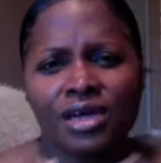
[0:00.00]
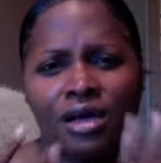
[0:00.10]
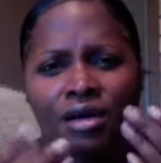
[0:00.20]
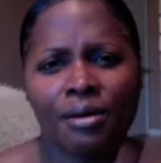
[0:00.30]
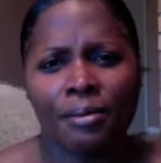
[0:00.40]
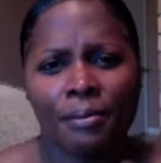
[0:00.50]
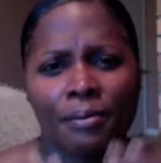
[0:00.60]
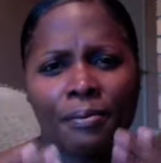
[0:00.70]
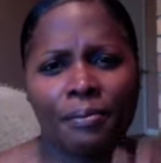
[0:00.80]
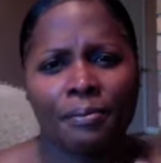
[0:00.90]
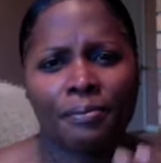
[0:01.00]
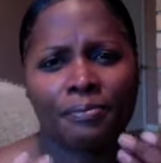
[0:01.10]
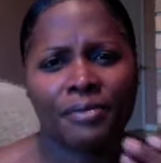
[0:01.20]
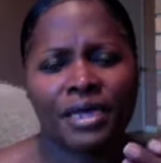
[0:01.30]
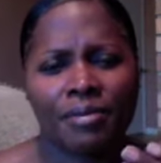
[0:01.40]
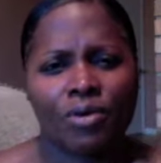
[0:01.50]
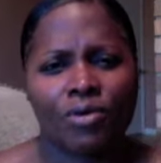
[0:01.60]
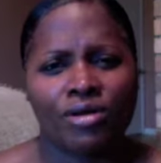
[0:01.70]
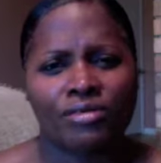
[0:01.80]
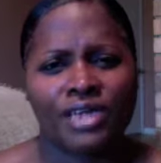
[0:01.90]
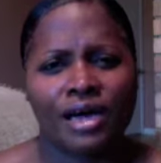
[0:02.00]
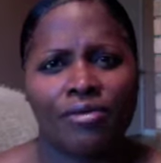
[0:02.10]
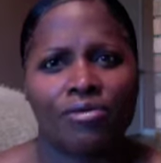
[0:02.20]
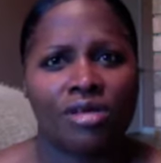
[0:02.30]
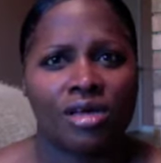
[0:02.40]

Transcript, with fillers: um, getting my words out.